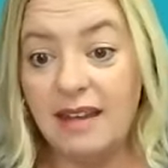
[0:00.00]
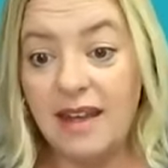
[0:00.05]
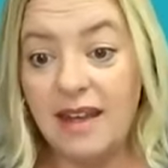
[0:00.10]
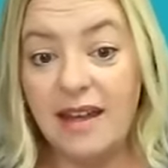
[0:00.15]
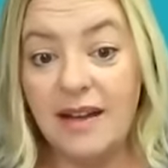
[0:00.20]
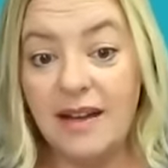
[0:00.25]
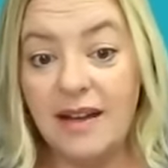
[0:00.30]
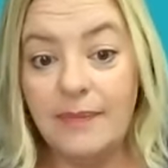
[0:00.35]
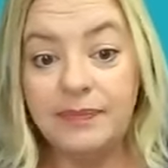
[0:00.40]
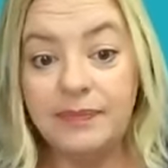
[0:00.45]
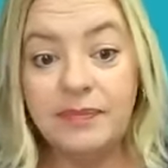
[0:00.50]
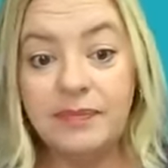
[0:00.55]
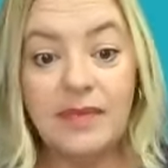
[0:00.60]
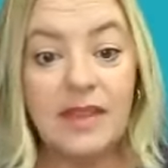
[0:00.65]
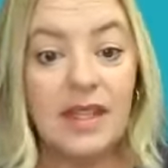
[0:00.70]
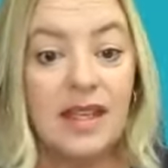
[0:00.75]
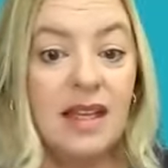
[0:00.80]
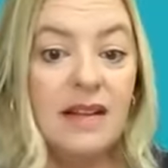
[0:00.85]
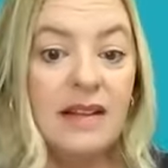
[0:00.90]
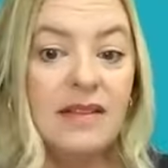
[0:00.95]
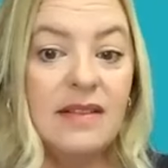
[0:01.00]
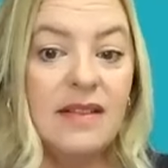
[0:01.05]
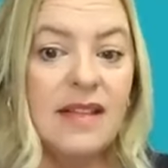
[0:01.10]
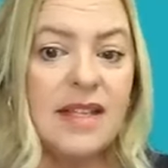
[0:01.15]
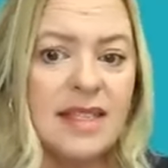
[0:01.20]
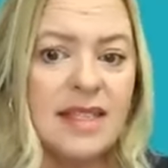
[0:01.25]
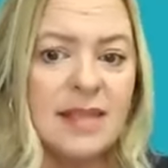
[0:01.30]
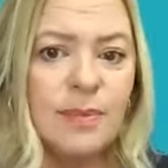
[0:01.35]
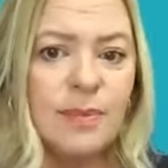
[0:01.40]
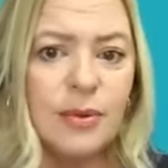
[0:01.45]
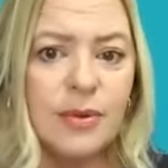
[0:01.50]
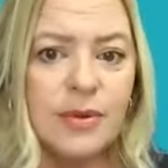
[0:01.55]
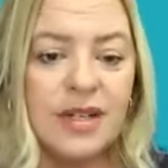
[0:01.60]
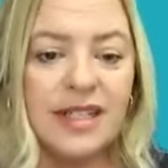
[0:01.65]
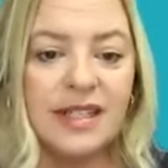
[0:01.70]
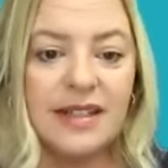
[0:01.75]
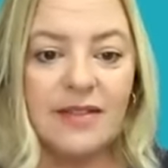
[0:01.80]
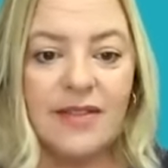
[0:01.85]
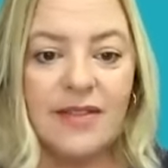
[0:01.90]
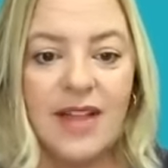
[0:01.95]
Um, this board
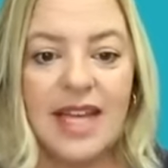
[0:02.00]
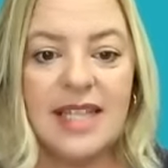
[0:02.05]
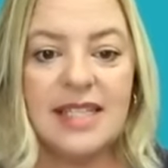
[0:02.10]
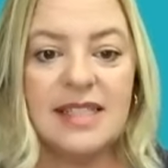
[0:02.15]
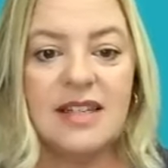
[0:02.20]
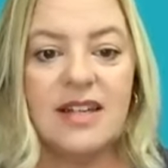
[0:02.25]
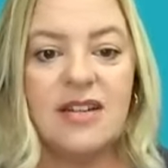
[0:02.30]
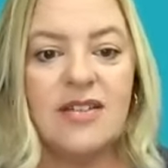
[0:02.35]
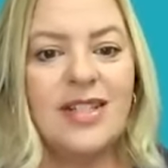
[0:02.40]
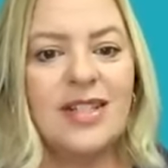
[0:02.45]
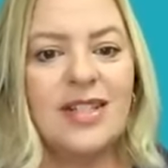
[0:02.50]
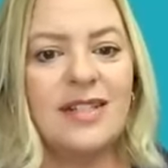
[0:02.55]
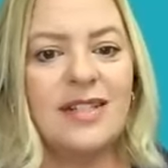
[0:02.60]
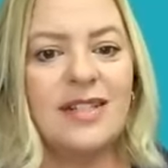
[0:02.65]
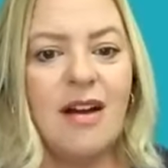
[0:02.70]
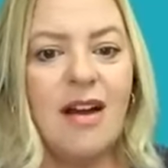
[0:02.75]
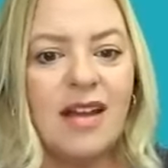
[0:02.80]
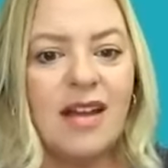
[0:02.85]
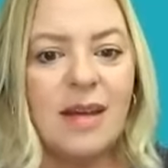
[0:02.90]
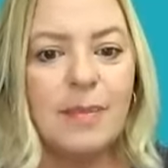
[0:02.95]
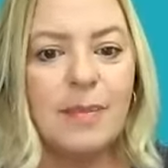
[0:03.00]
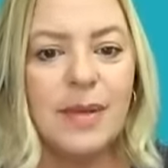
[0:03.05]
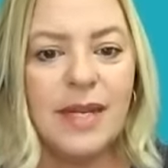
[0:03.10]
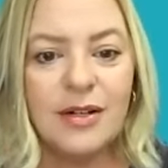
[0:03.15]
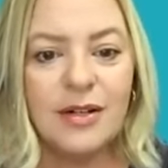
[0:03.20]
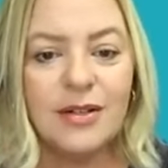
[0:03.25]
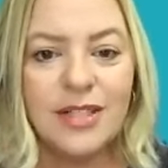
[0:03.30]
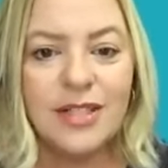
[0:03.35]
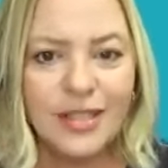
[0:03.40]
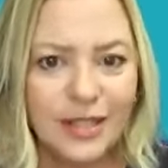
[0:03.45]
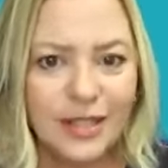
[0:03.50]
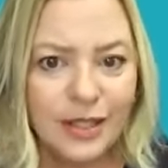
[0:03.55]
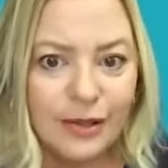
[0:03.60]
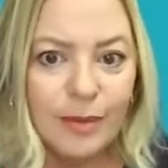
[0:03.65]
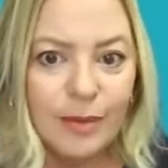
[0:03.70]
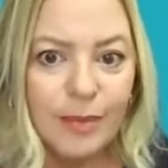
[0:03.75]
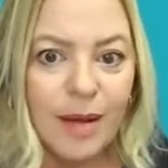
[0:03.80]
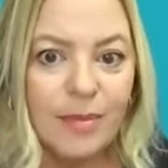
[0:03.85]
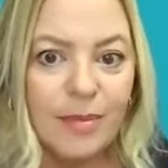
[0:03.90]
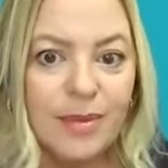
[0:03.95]
in Alaska does not appear to
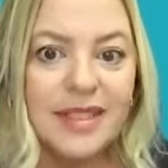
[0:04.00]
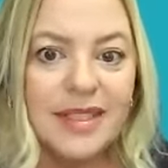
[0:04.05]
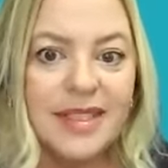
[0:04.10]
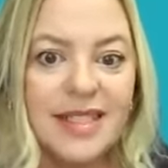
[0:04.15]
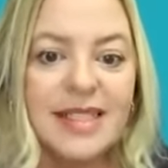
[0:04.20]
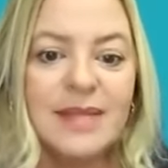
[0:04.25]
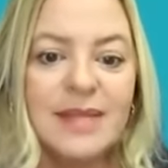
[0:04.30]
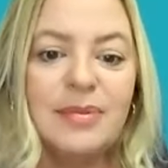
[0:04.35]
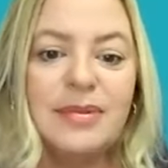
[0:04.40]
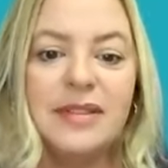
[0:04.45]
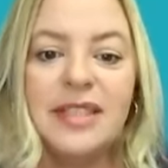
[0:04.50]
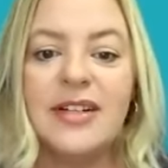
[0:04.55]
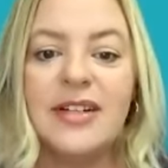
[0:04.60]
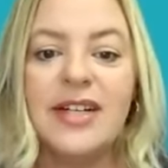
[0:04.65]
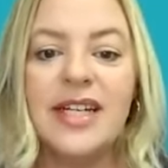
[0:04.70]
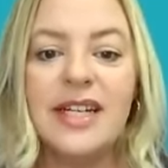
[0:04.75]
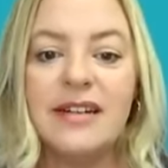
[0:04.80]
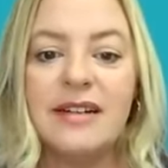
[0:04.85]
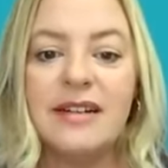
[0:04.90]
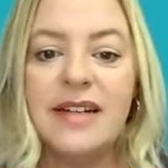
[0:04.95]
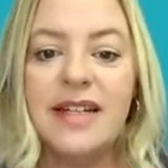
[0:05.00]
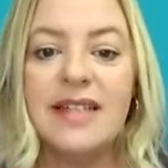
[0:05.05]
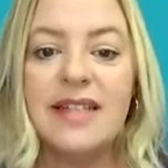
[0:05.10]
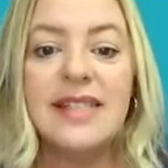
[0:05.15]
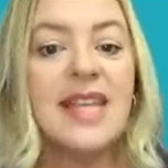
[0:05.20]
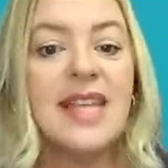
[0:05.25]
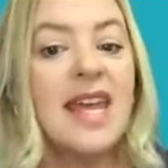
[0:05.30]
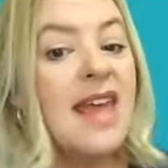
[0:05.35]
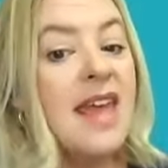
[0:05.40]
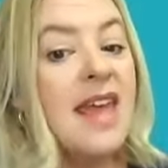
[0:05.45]
do public disciplinary hearings.